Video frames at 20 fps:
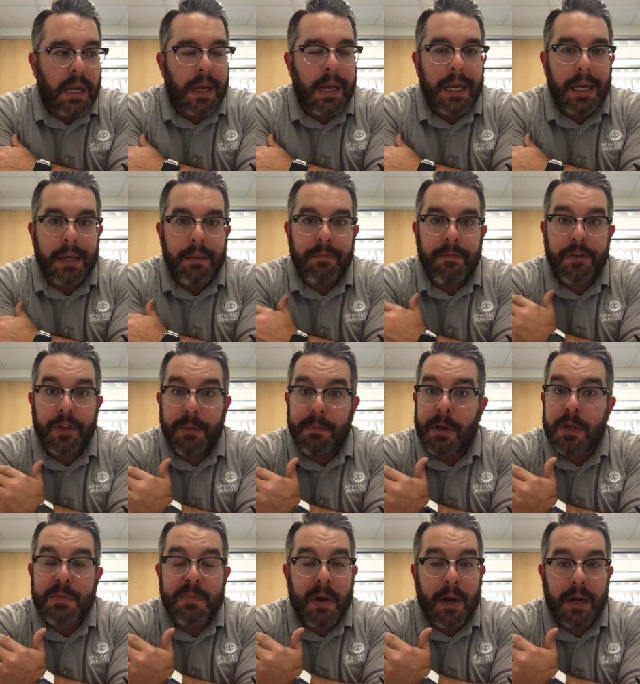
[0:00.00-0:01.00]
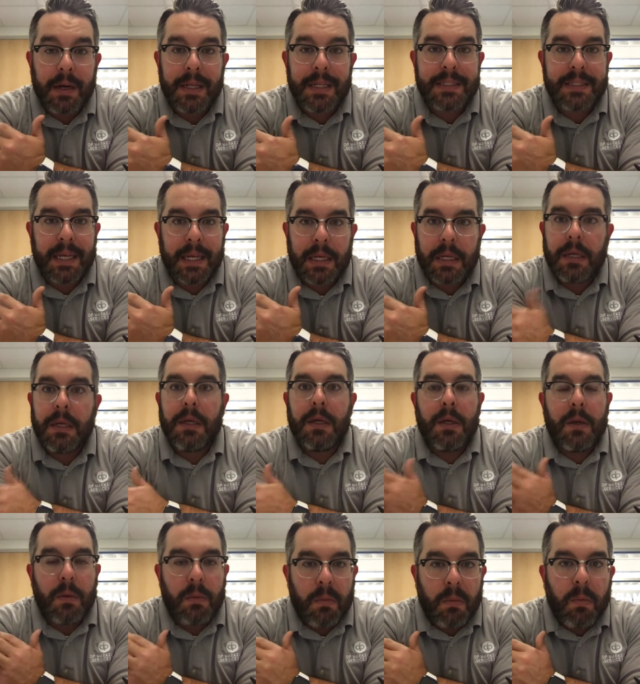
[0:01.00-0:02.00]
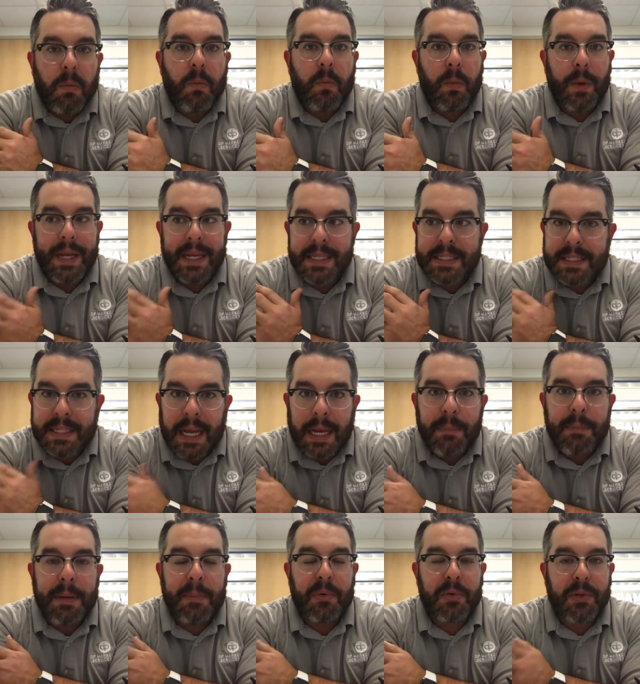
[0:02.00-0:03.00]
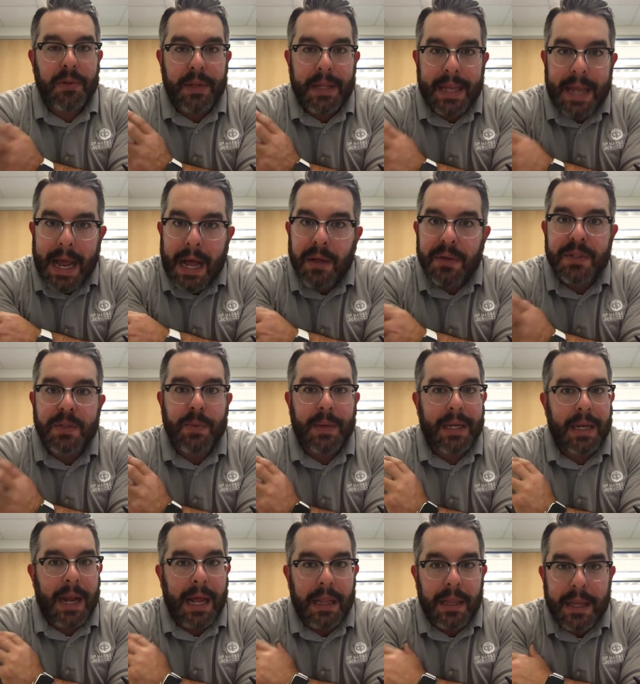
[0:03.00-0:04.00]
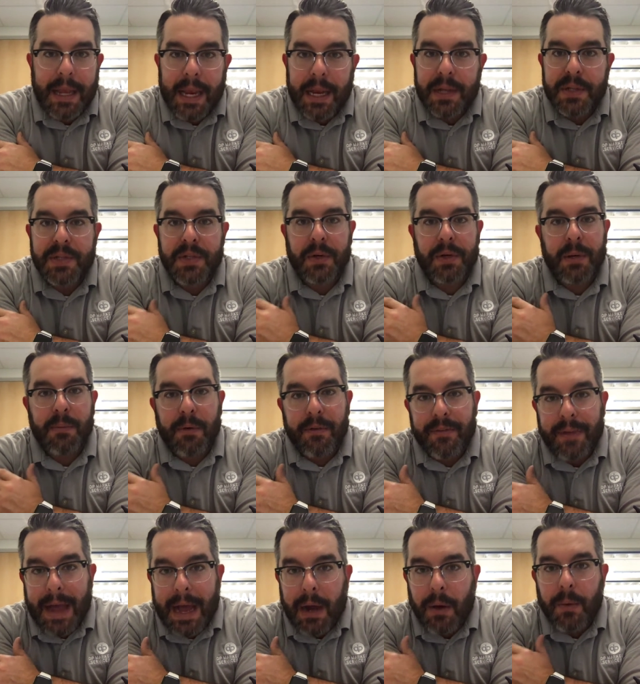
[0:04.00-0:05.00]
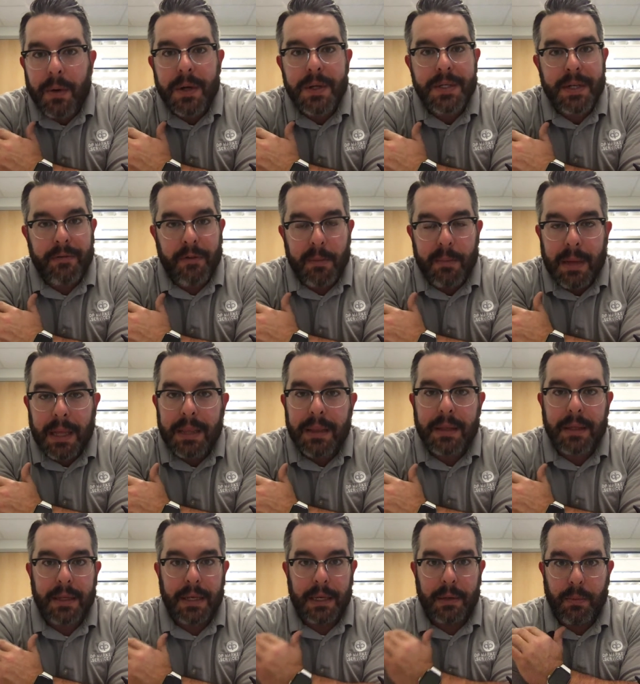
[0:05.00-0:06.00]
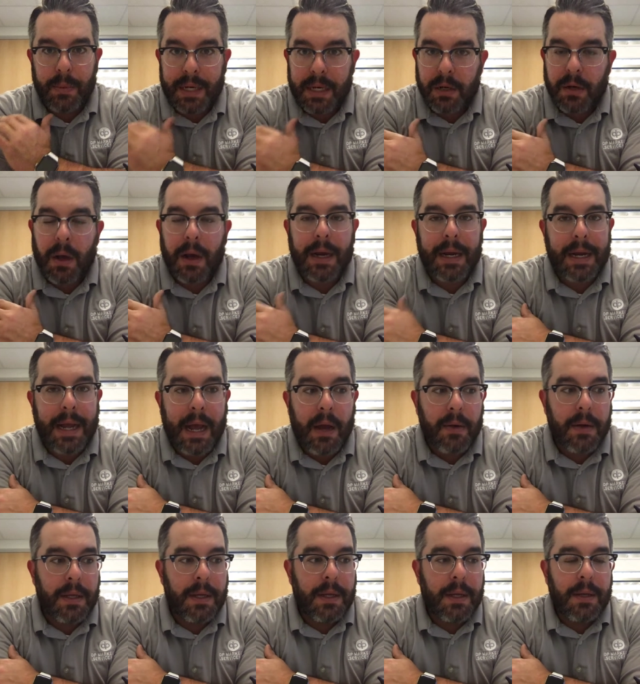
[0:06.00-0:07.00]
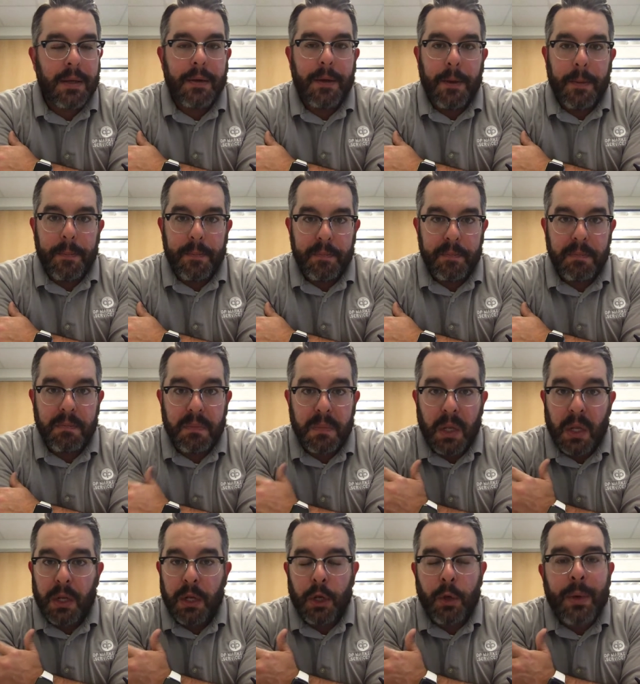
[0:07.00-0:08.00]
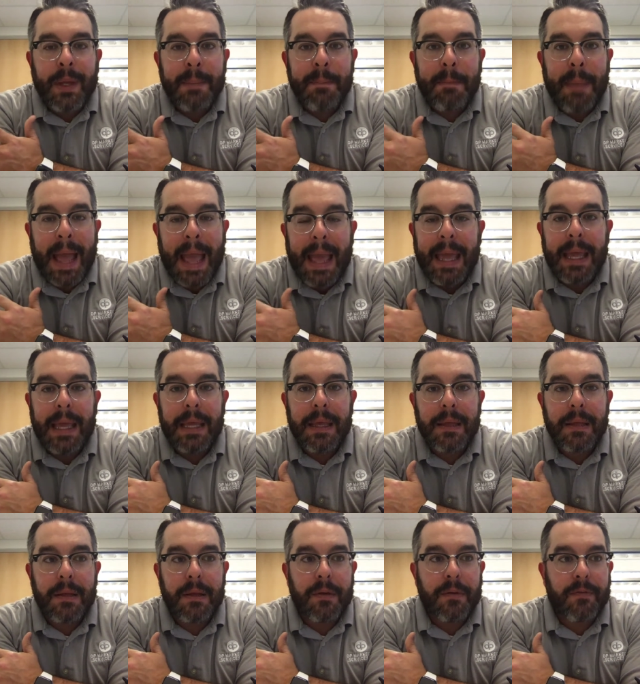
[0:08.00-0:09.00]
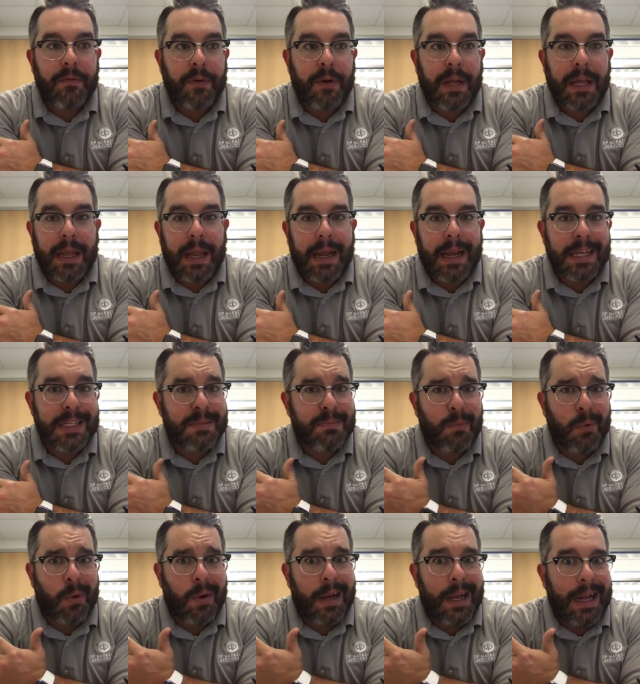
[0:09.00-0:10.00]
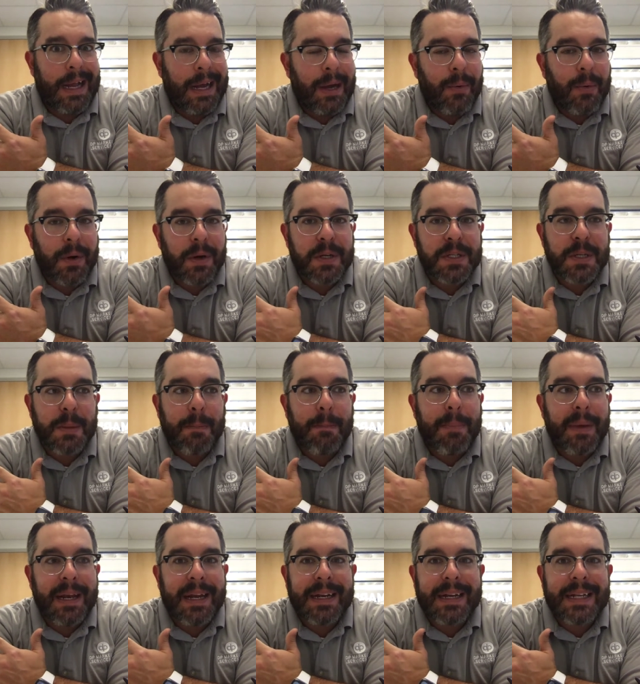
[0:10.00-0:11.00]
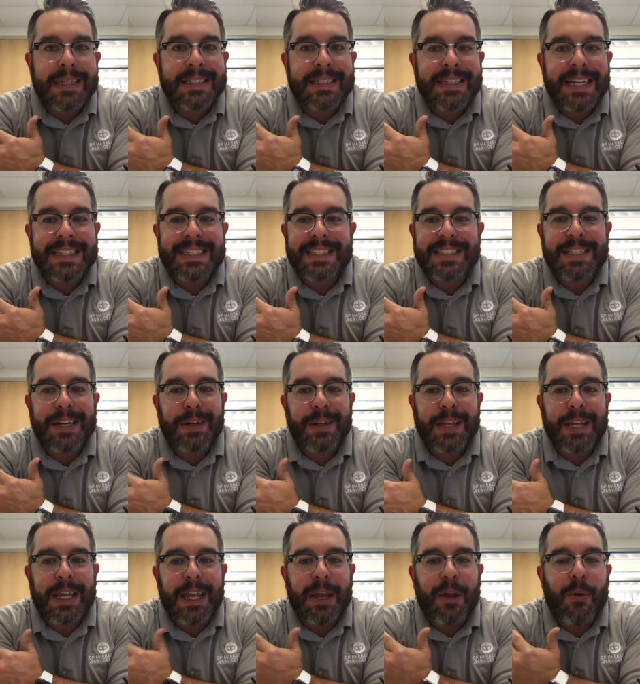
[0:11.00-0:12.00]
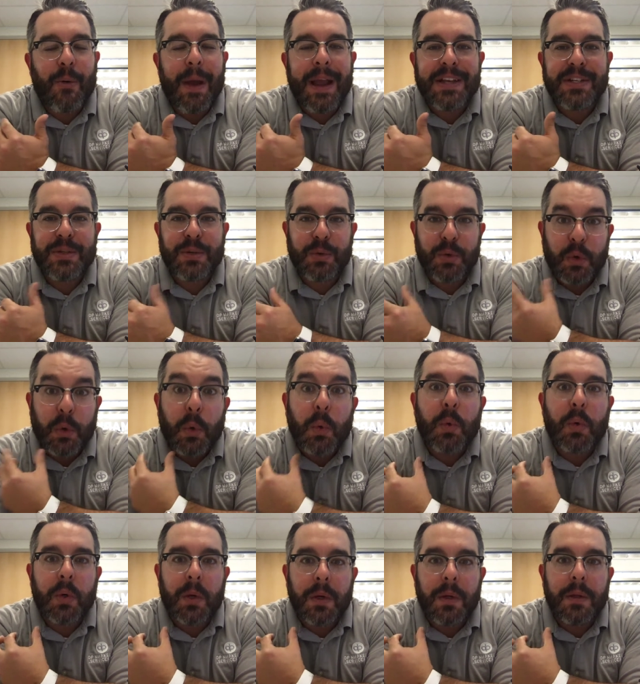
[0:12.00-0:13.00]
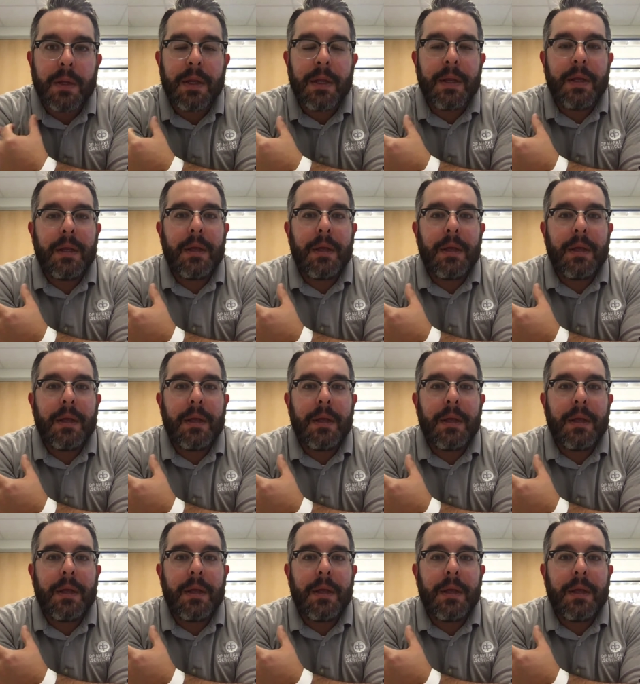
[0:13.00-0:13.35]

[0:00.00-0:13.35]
um, for the most part, it's like we assign people to the accounts. We can allocate a certain number of hours every month, and we can knock it out. You can pay for like I guess more hours, but it doesn't necessarily equate to Google